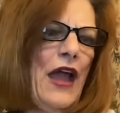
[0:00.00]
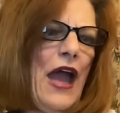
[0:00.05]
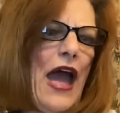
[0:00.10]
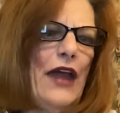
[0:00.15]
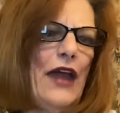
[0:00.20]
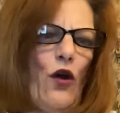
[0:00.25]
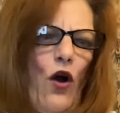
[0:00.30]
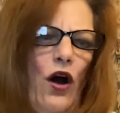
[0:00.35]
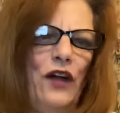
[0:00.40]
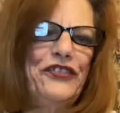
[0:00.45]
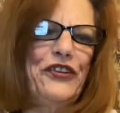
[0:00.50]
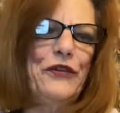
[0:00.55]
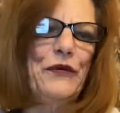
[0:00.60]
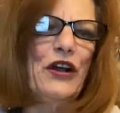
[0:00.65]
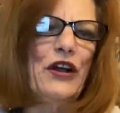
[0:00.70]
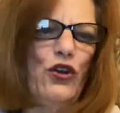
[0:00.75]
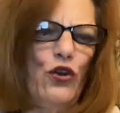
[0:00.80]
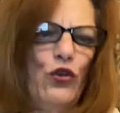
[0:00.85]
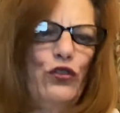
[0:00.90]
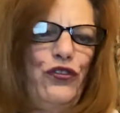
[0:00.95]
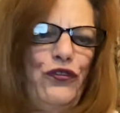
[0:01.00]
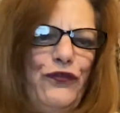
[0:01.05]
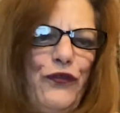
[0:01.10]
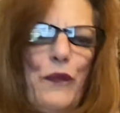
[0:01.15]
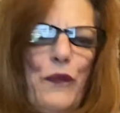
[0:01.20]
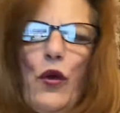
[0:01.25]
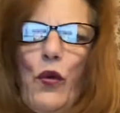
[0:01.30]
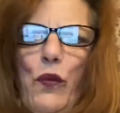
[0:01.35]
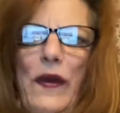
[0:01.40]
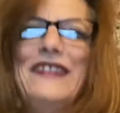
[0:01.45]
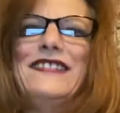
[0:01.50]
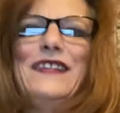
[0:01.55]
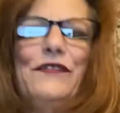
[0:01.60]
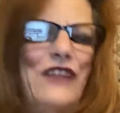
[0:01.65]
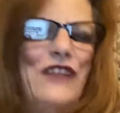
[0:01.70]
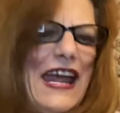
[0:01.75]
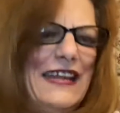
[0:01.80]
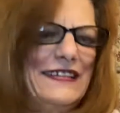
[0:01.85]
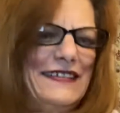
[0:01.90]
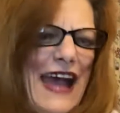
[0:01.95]
and also a gooch from the winds of
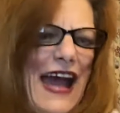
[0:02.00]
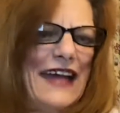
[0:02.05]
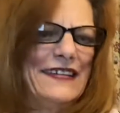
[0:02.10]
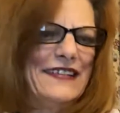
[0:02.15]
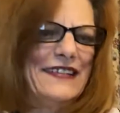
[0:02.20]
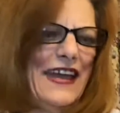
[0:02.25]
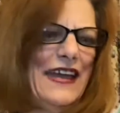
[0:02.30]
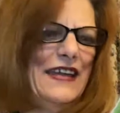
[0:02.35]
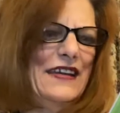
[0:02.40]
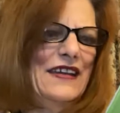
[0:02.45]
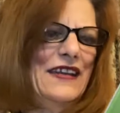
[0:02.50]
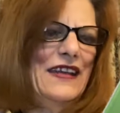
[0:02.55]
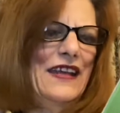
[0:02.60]
Nantasket.